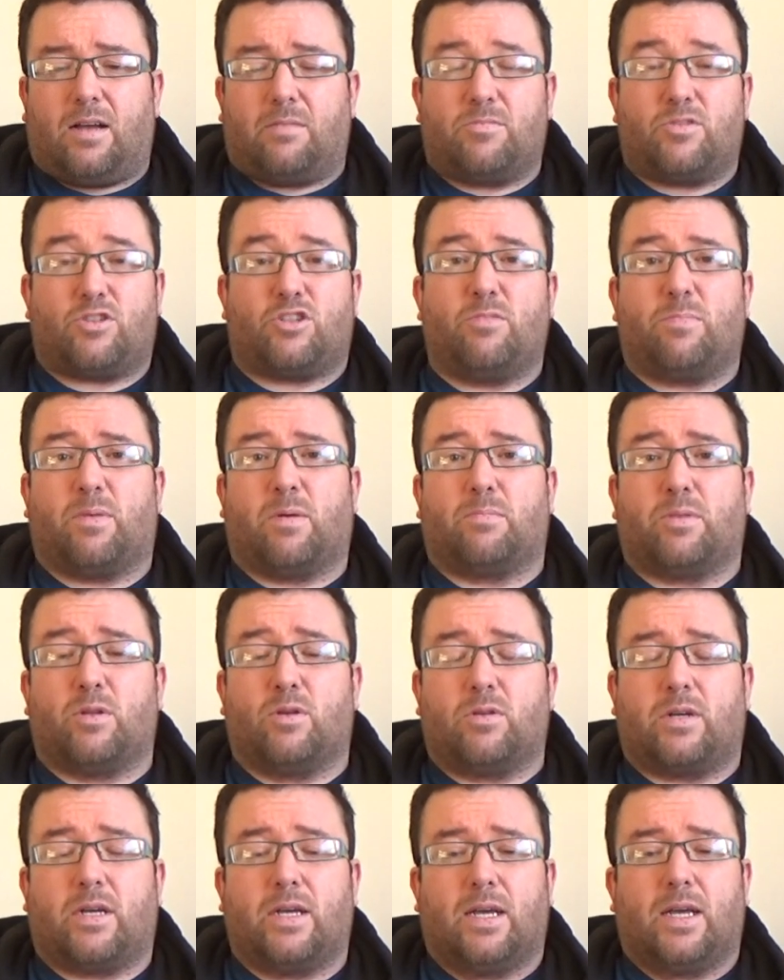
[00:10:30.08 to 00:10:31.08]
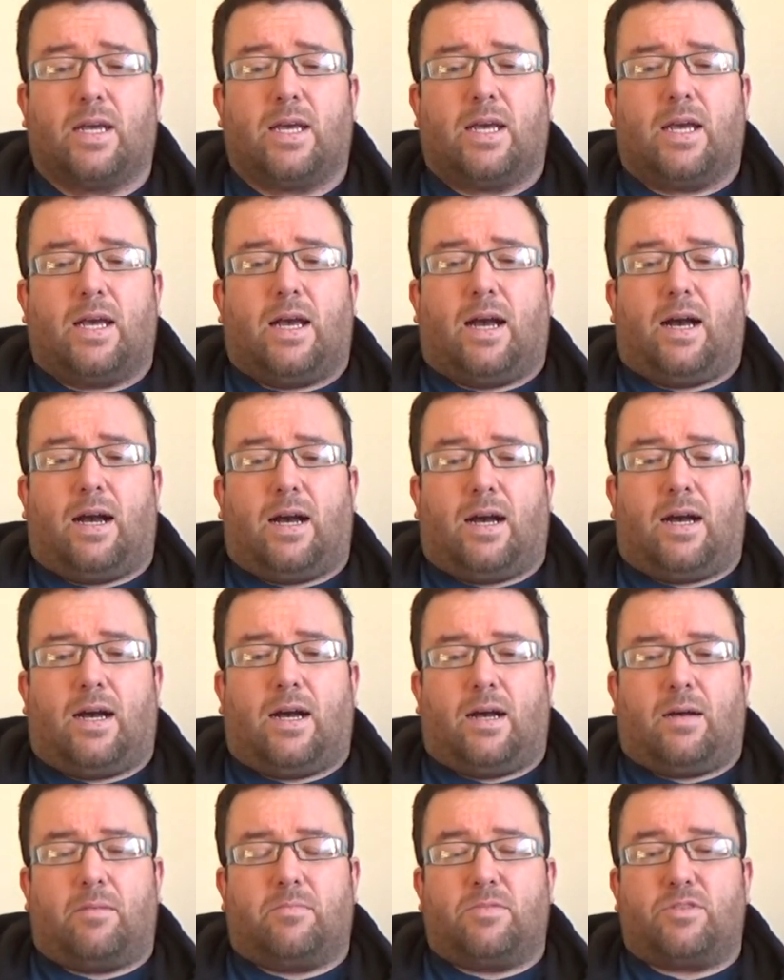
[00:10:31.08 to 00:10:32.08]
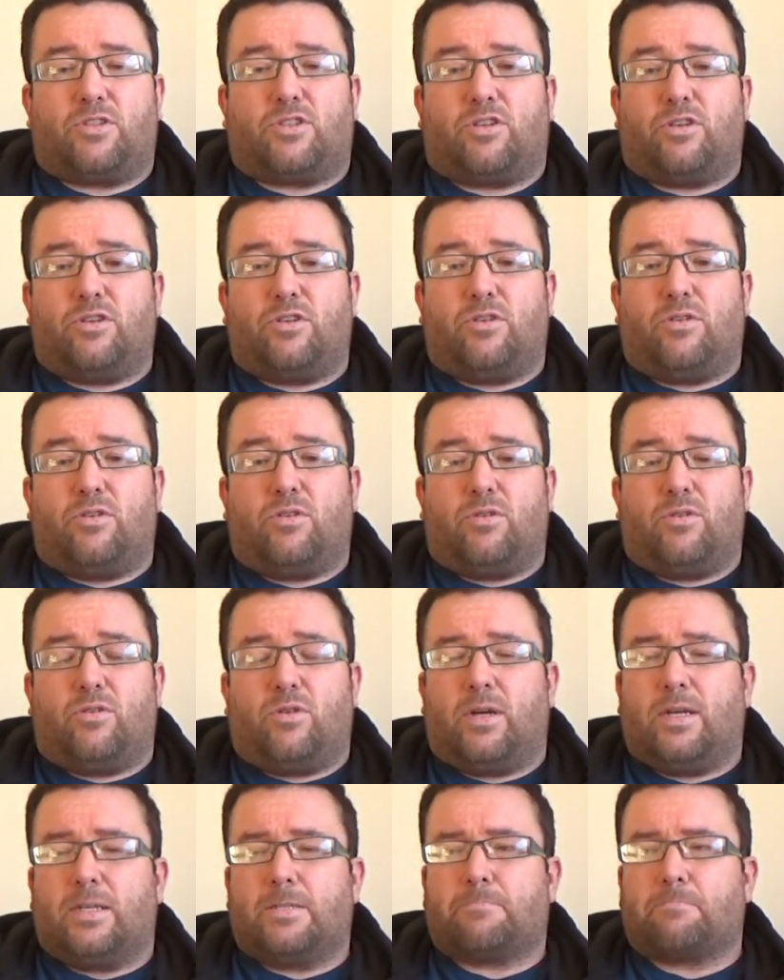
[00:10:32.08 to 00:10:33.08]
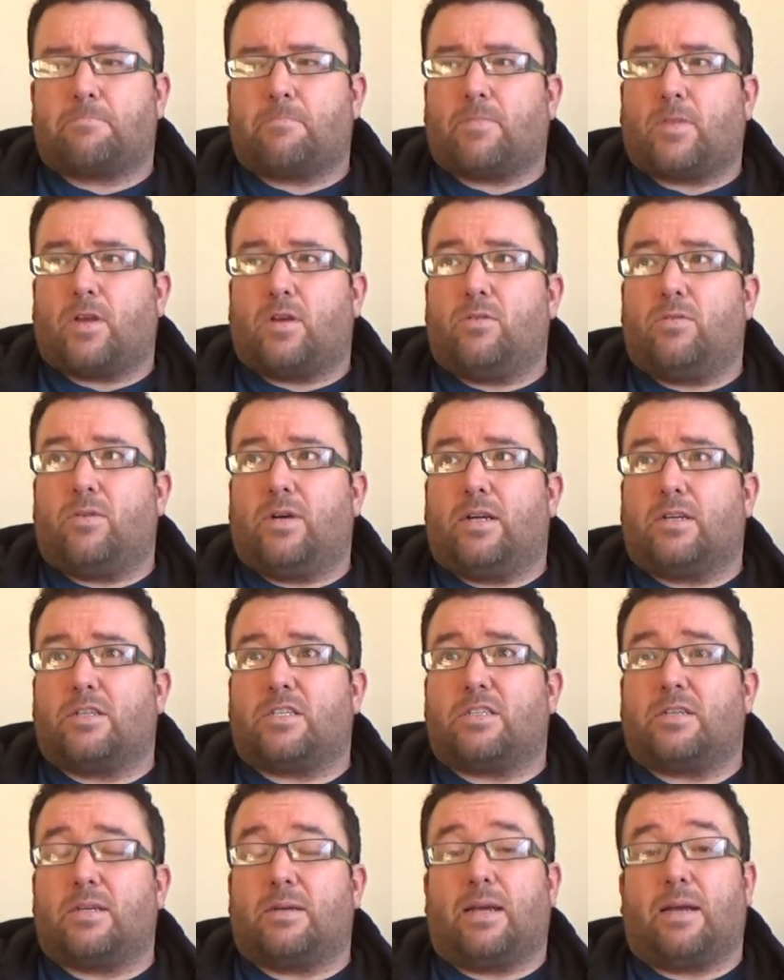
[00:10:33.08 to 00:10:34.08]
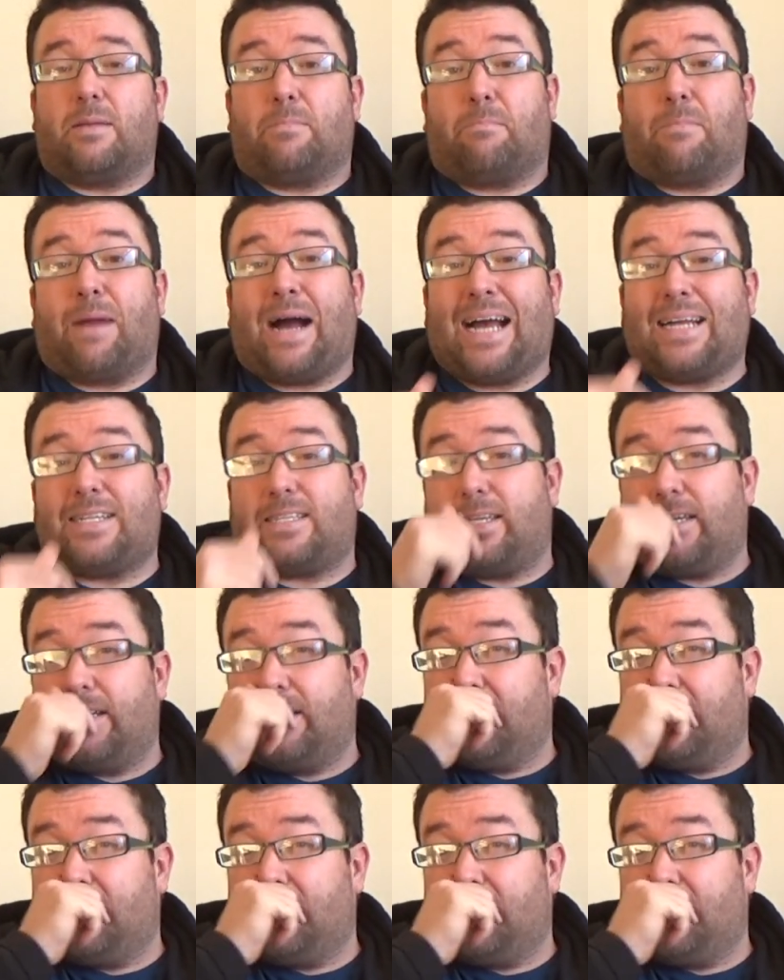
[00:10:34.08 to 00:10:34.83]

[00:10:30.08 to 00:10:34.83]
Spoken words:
super bloke, to who else? Matt